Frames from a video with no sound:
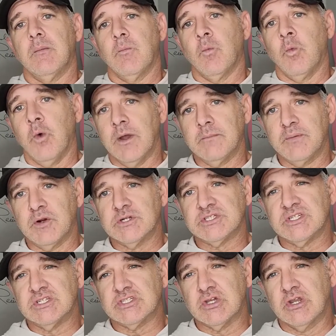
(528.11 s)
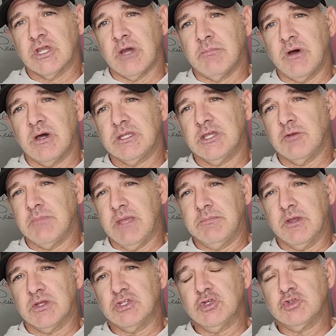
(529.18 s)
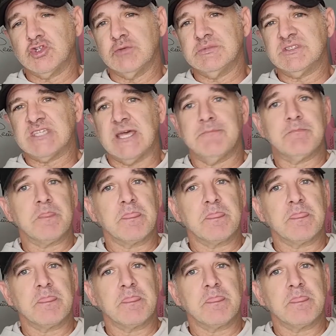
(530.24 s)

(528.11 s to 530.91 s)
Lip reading: One person is going to come on here, maybe on YouTube, and say,